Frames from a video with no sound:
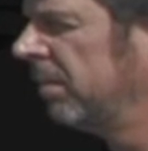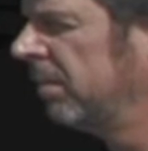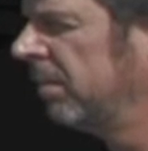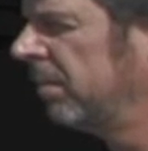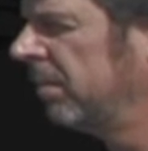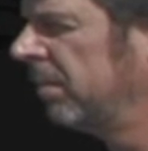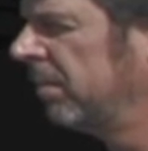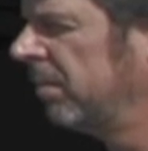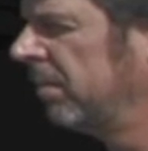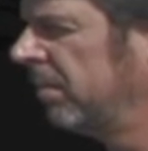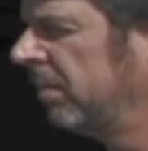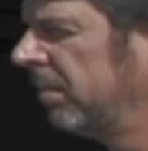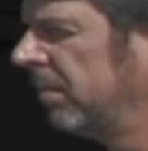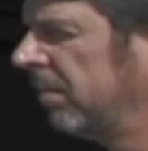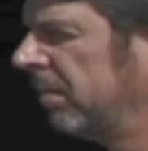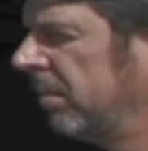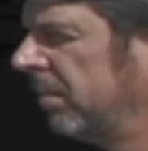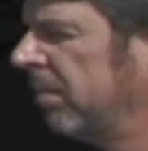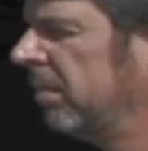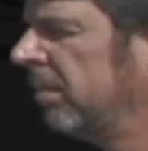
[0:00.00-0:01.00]

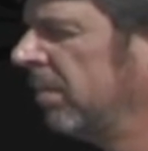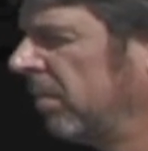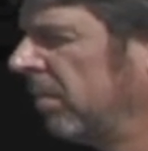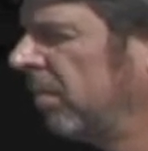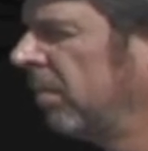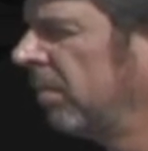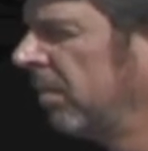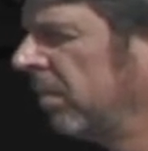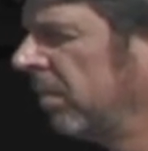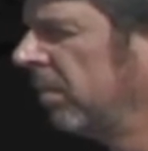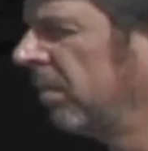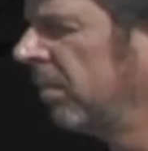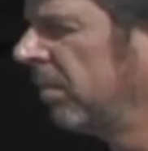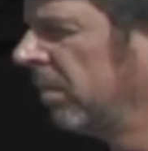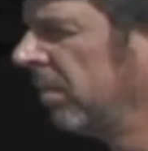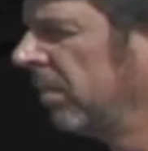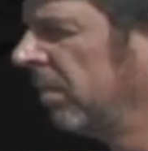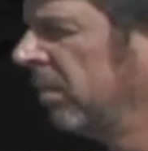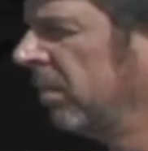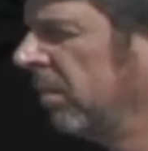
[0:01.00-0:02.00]

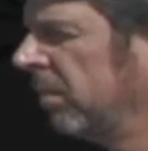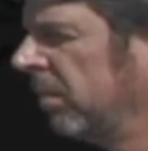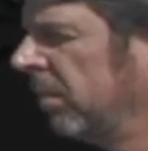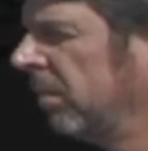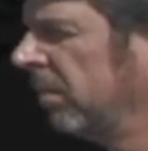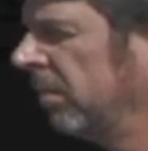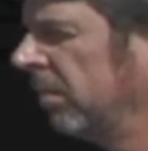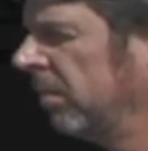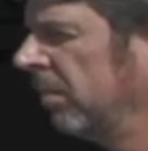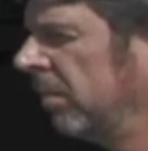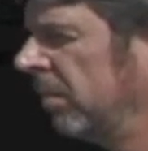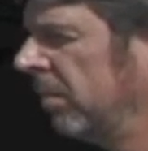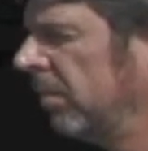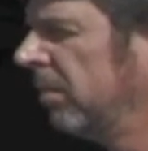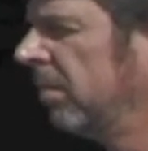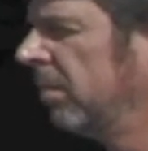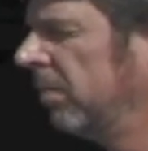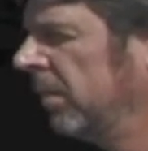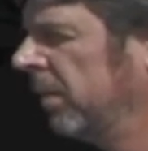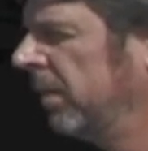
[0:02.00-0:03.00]

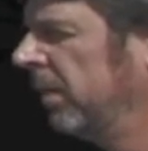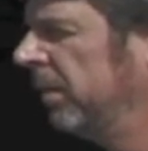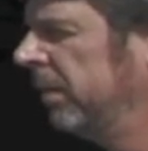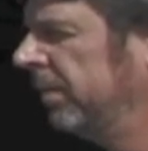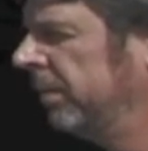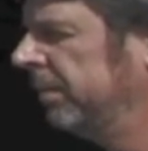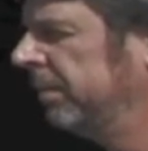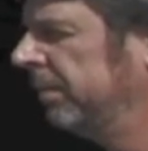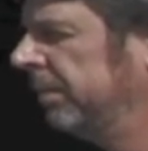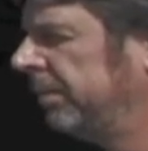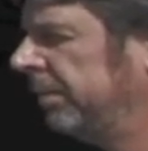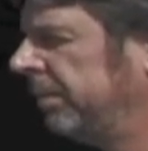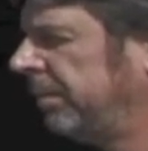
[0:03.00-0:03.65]
This person isn't speaking.